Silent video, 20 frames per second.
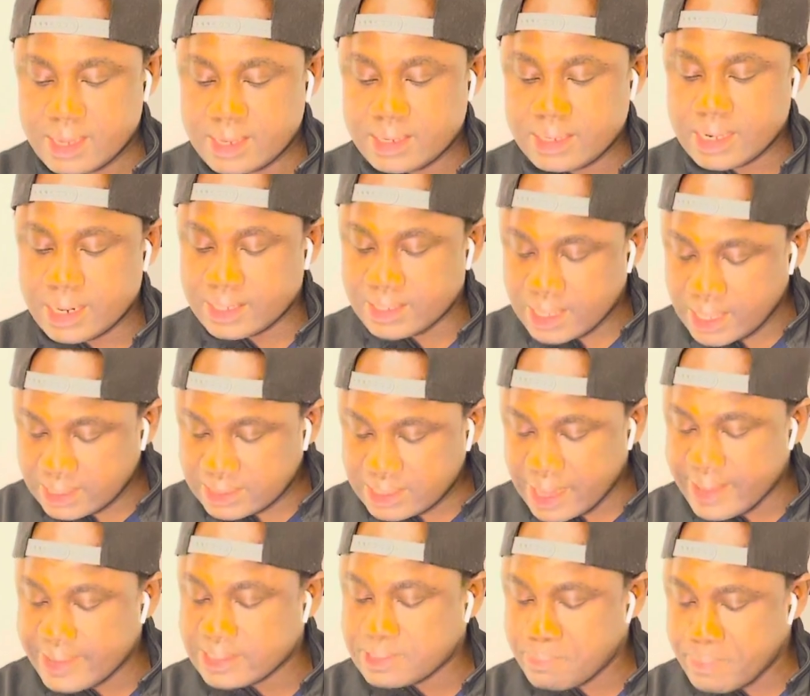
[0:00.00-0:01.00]
The data
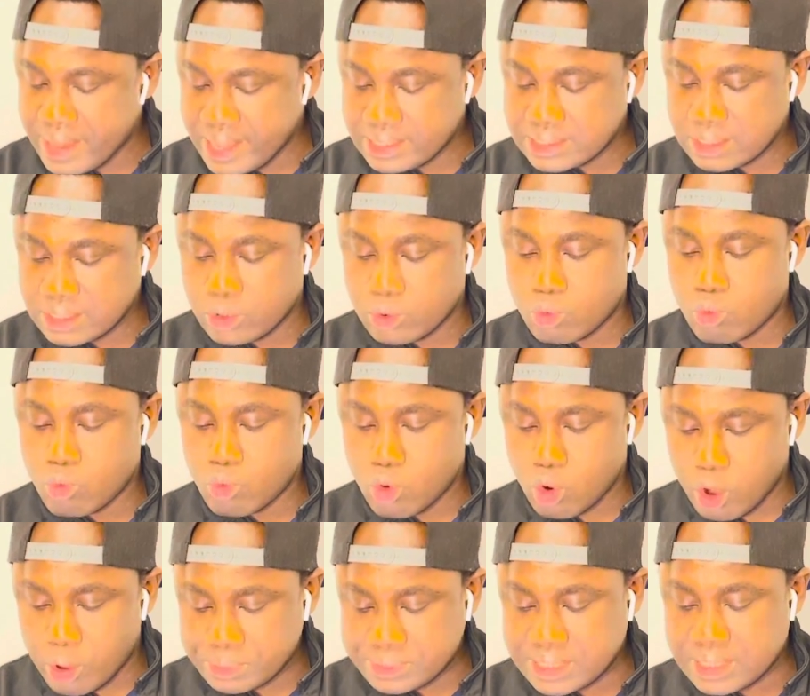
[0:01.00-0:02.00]
is based on
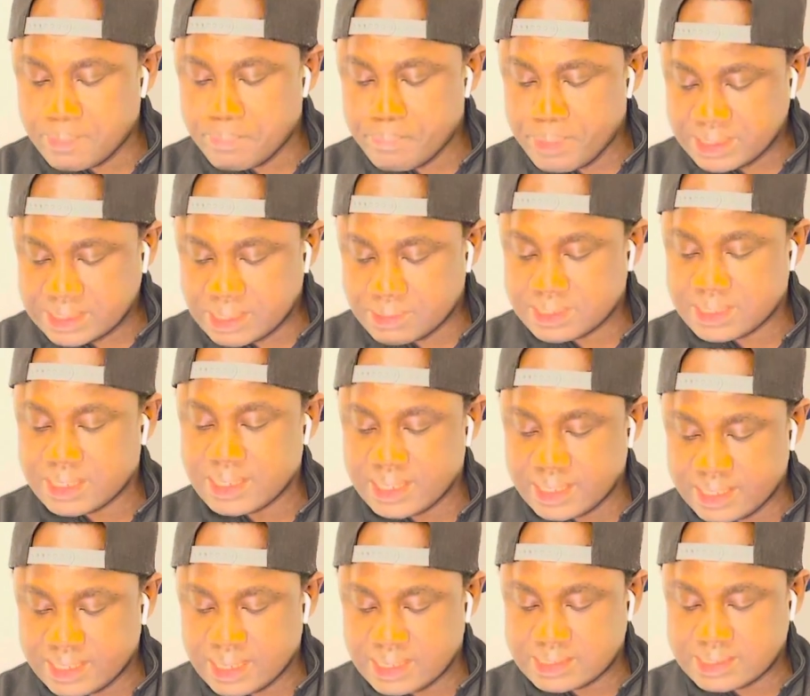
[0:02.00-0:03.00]
Corruption Perception
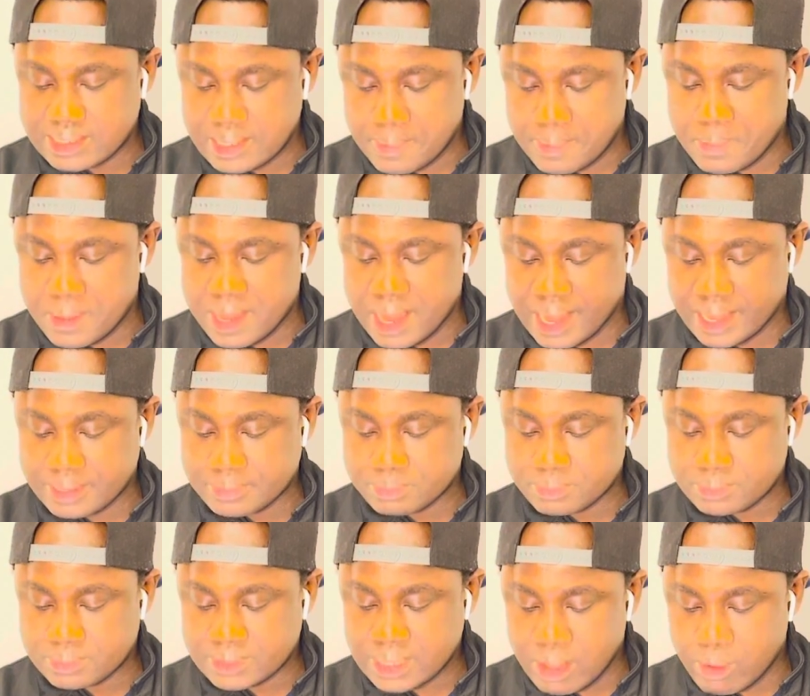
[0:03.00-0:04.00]
Index, CPI.
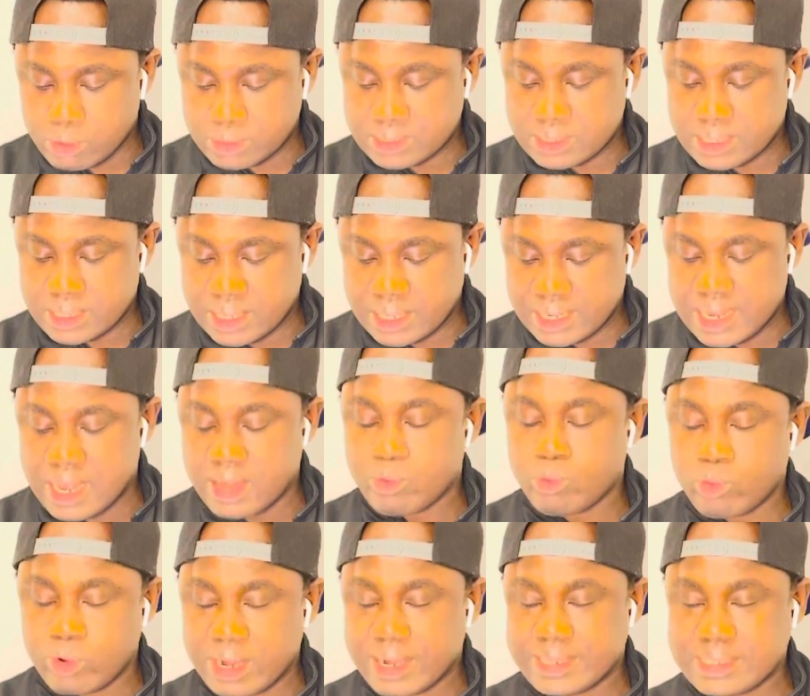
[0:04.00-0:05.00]
That was earlier
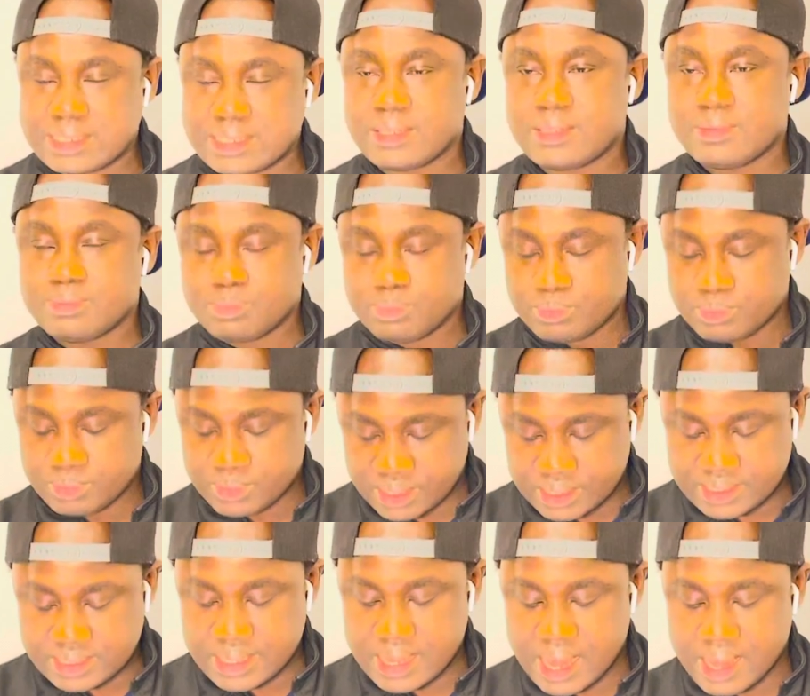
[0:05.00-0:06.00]
released
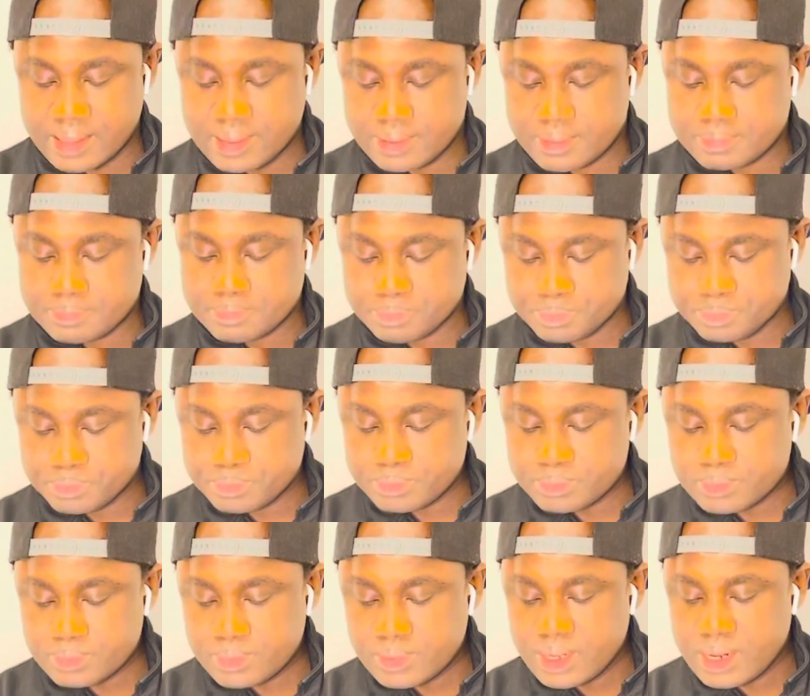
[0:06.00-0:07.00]
this year.
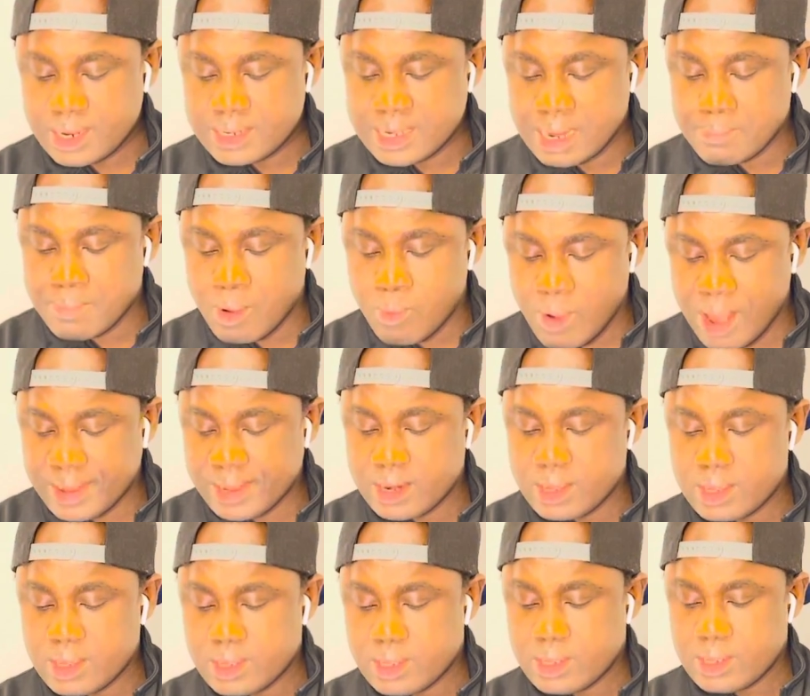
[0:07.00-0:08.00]
Number one
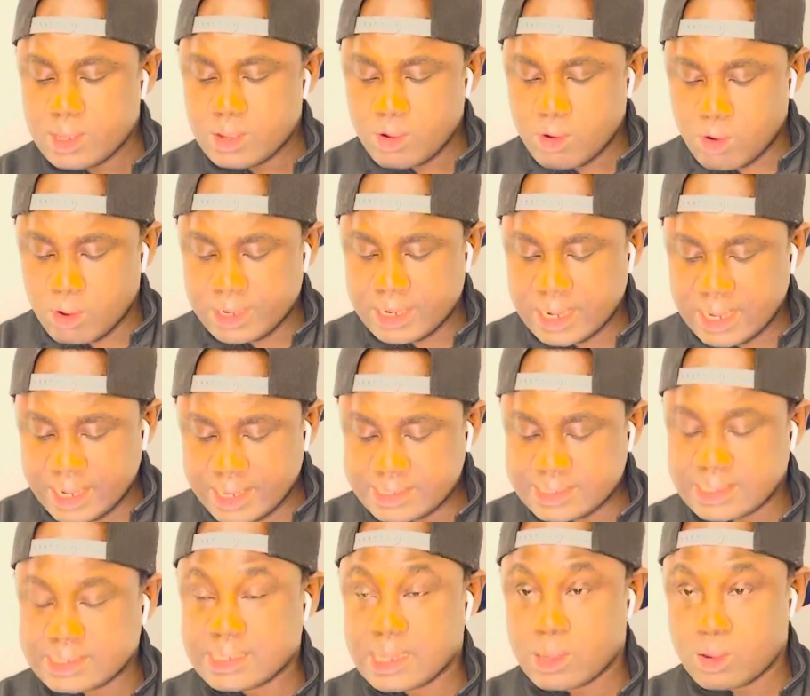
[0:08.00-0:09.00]
on the list
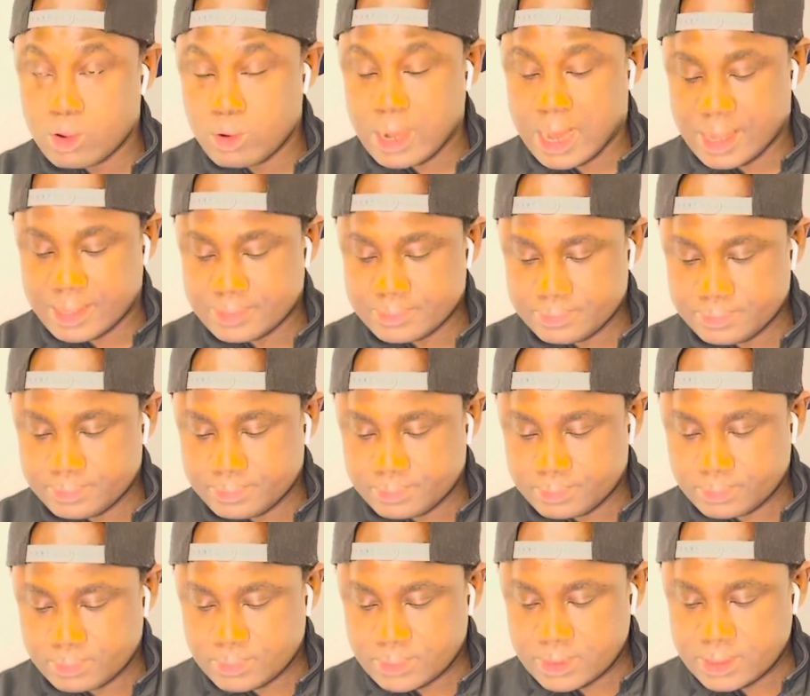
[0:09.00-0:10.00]
is Angola.
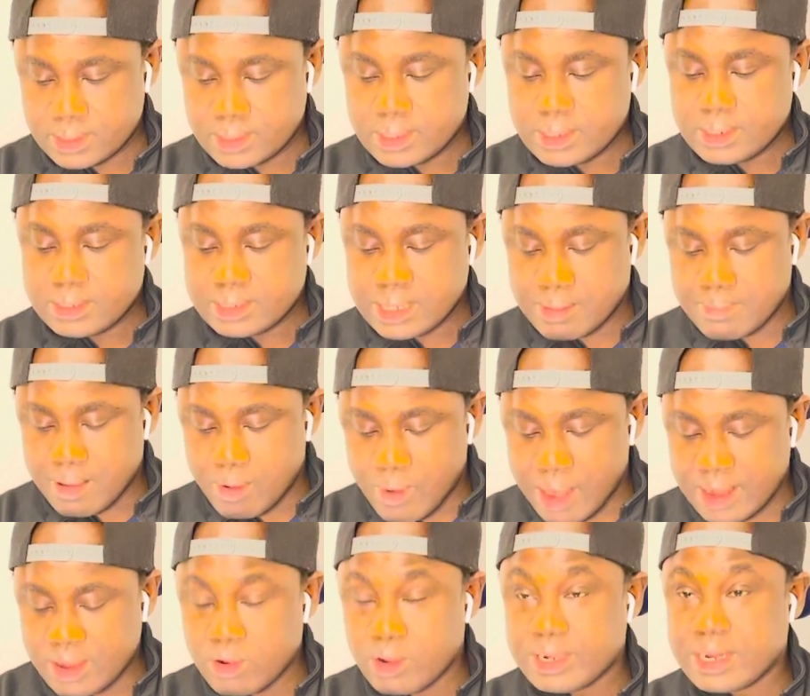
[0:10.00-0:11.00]
Number
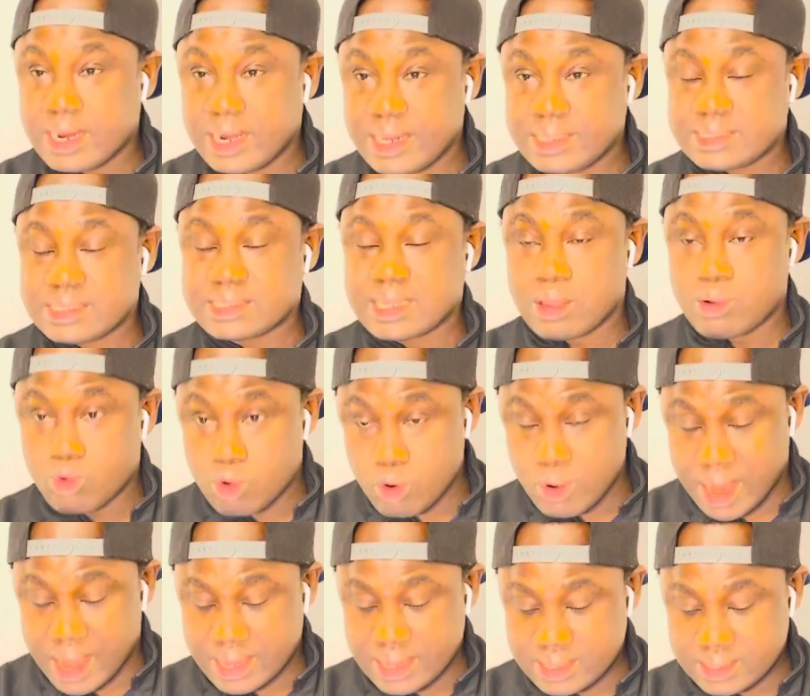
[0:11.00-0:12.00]
one on the list is
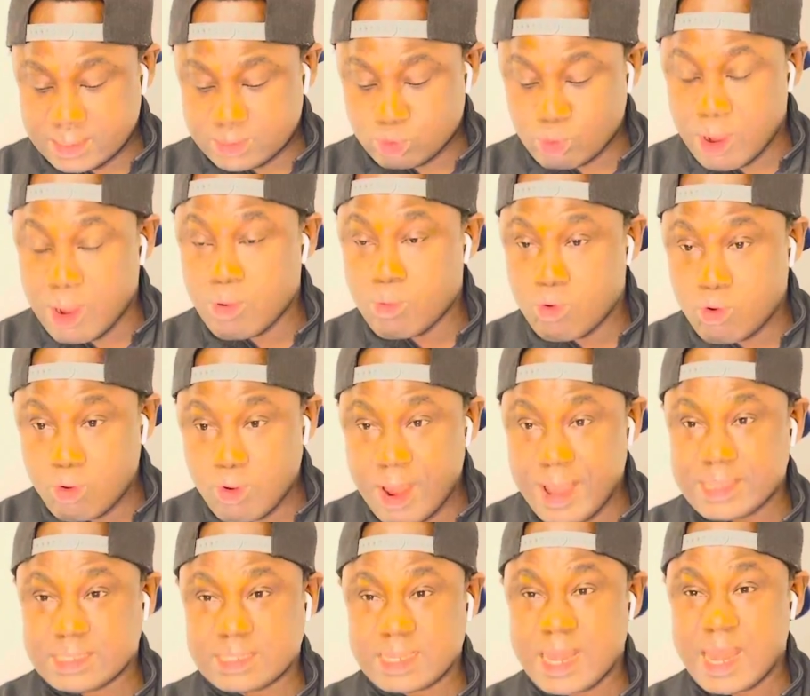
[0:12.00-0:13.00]
Angola. So Angola
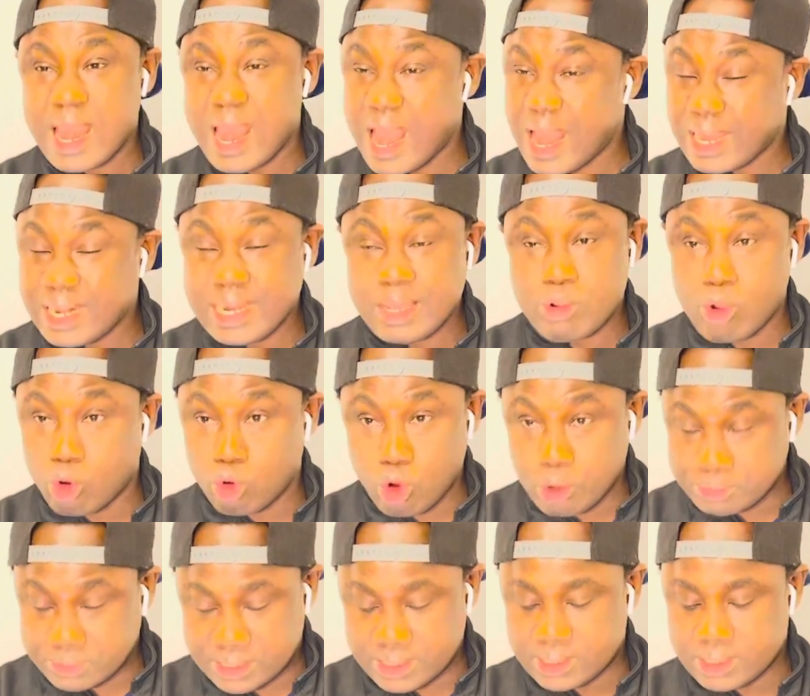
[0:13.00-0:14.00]
is highly
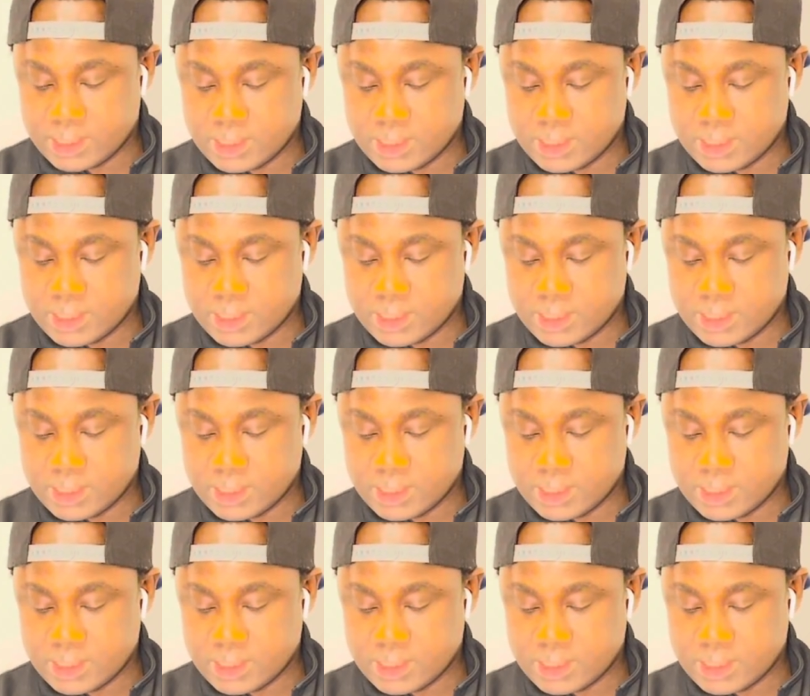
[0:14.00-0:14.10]
corrupt.